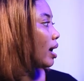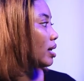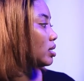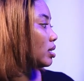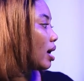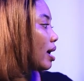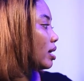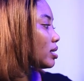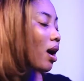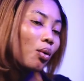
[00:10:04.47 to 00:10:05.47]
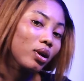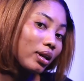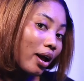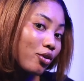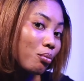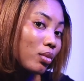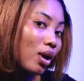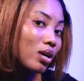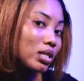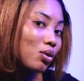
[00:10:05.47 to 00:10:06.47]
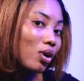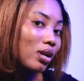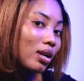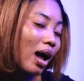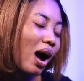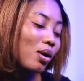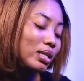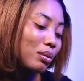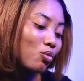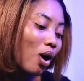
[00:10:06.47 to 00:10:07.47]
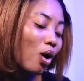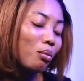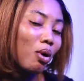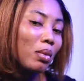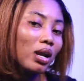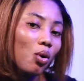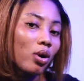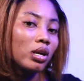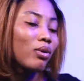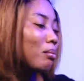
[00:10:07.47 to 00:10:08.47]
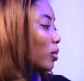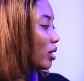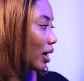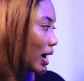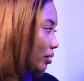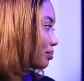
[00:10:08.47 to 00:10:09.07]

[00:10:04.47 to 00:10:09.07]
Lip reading: And see, I saw what the animal say one in a Yamakom or Monaco, you want Monica.